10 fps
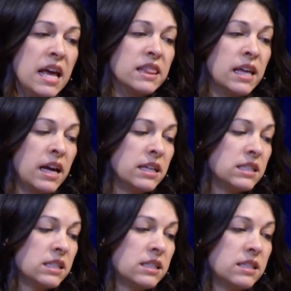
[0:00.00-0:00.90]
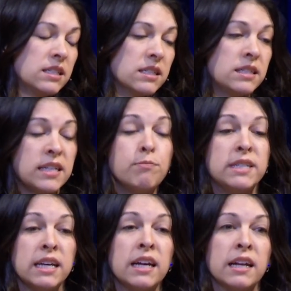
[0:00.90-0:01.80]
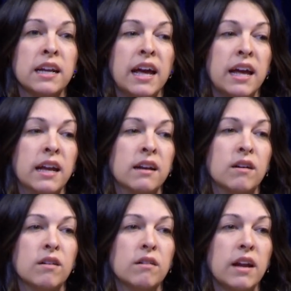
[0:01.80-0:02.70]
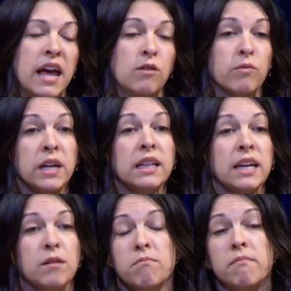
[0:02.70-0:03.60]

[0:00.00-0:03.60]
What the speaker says: that stepped in and really